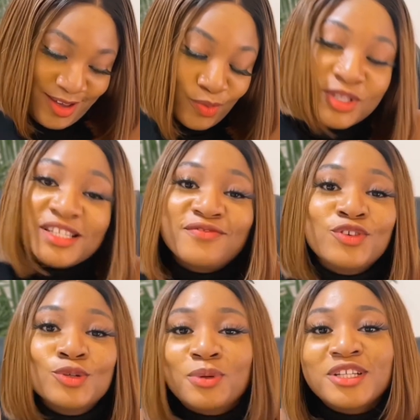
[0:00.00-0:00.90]
with these
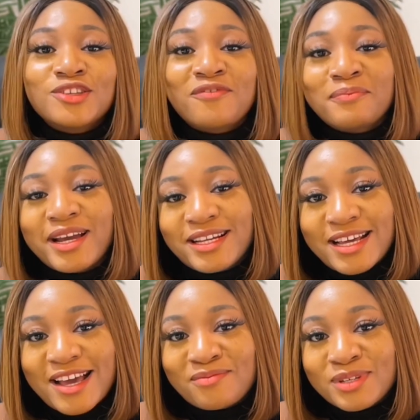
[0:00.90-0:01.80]
few points of
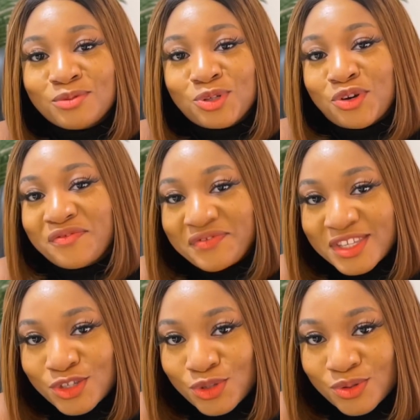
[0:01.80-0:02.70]
mine, I've been able to
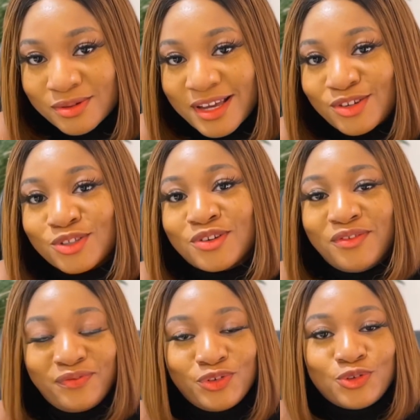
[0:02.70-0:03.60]
convince you and not
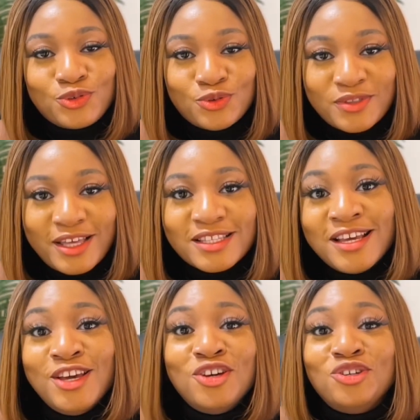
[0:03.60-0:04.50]
confuse you that
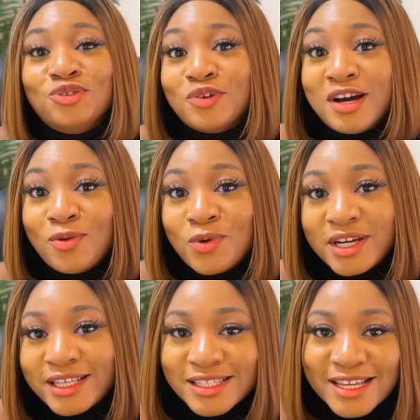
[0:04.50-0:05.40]
you can
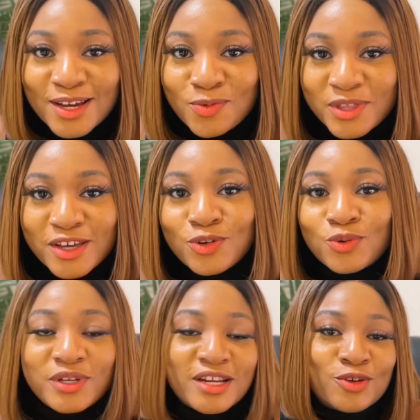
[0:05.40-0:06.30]
work in tech without
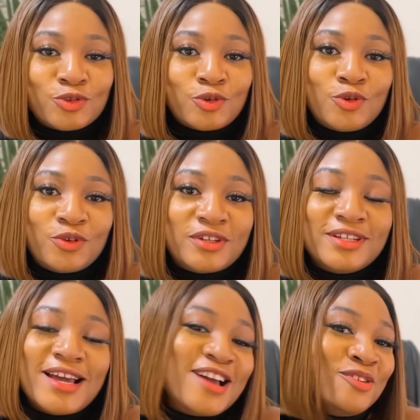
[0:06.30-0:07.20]
knowing how to code.
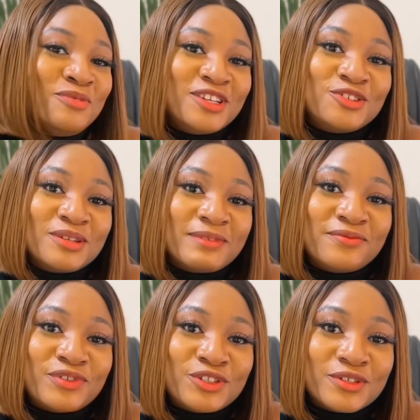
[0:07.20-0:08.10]
I hope you enjoyed my
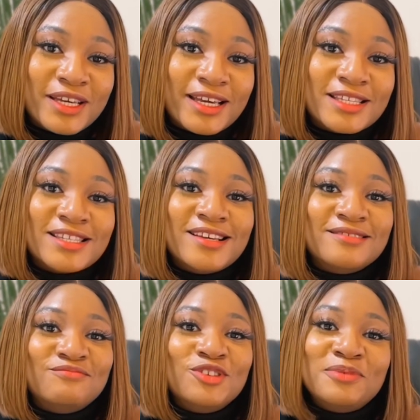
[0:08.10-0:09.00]
video, guys.
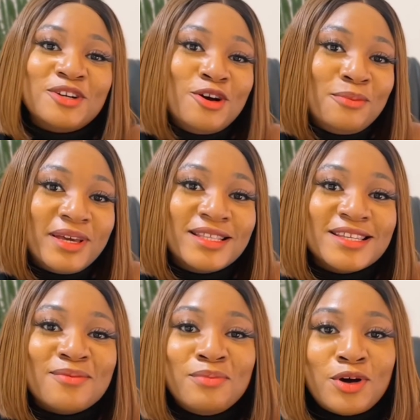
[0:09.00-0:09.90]
Drop a
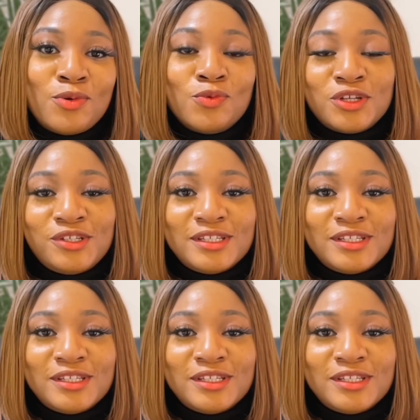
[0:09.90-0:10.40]
comment about what you